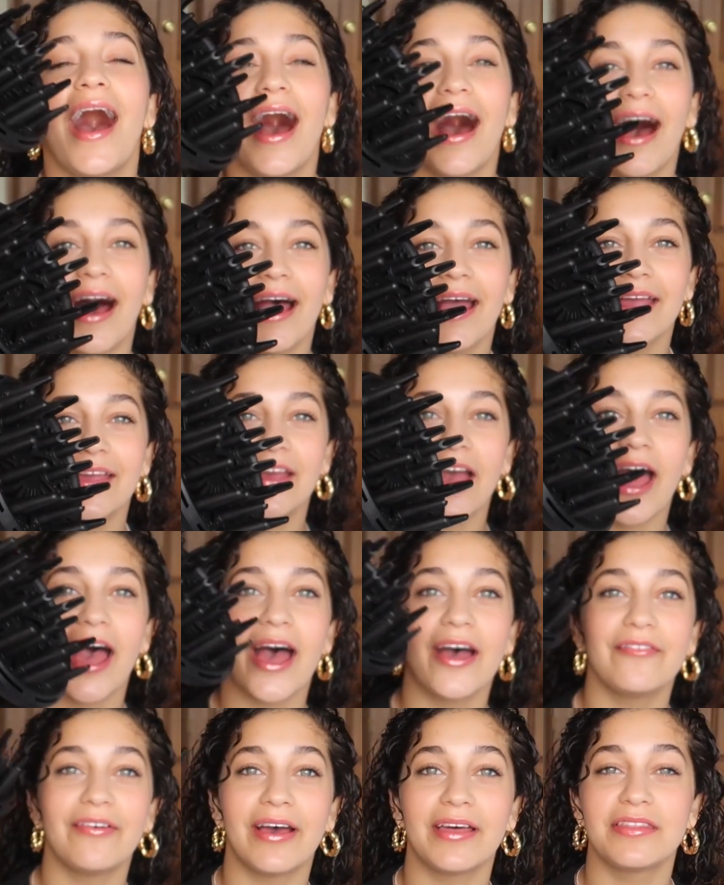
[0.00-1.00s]
I
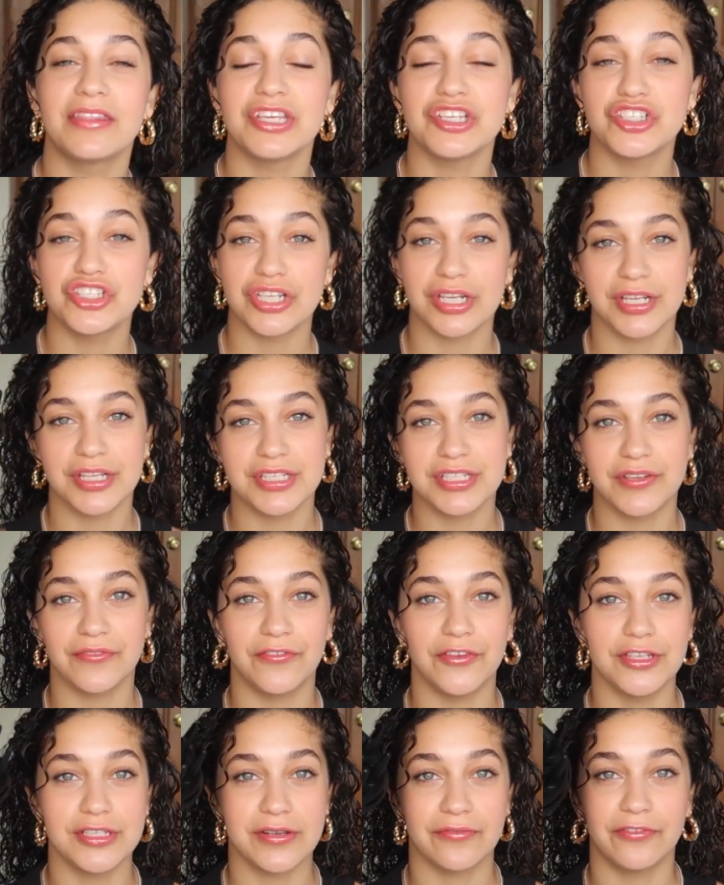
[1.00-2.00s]
have had the shittiest
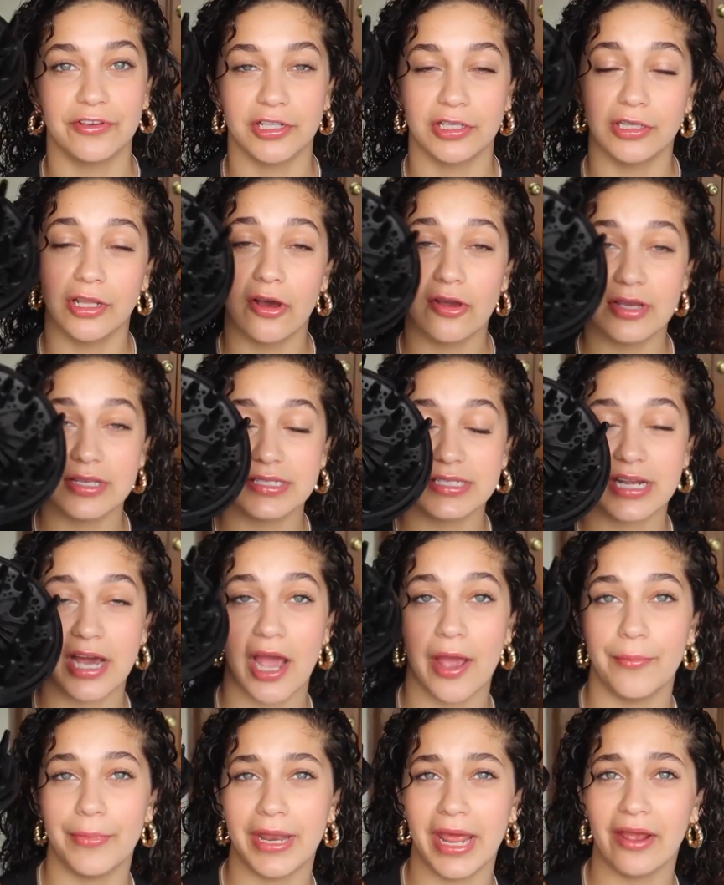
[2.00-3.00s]
diffuser for the longest
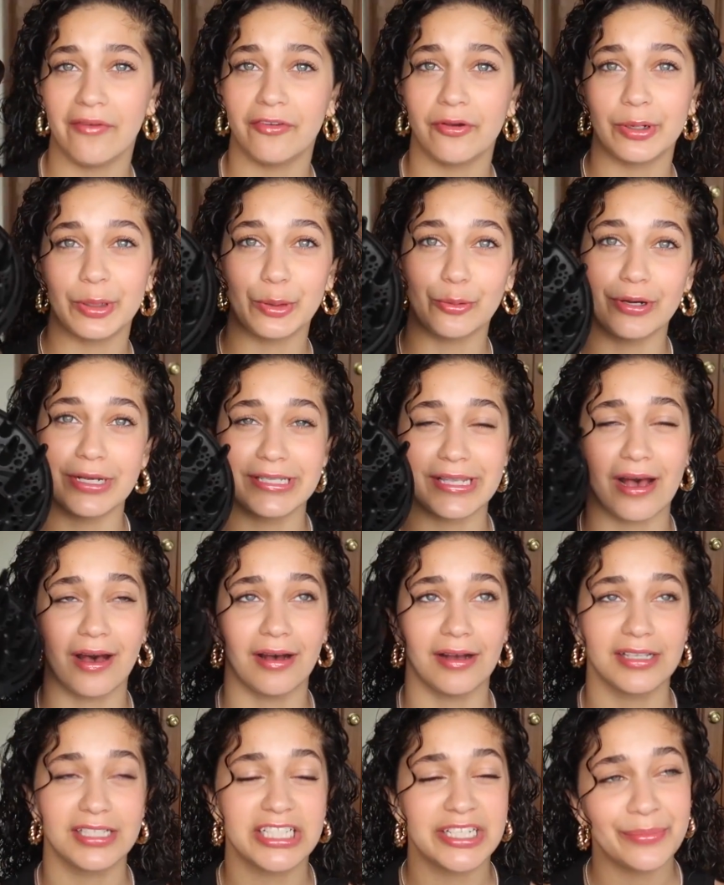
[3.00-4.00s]
time, and everyone always
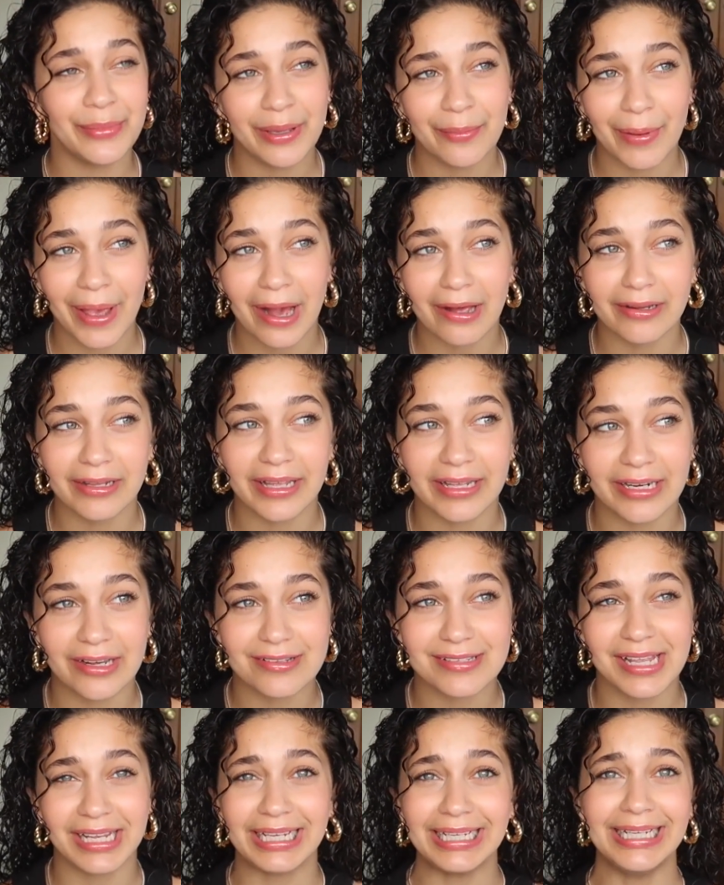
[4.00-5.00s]
asked me about it, and
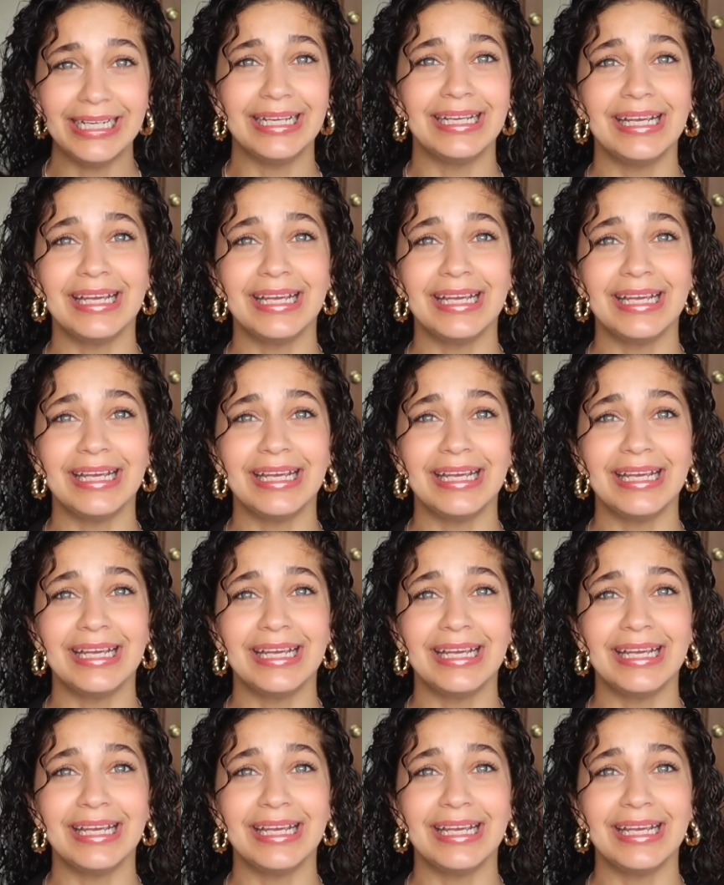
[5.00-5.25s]
I was like,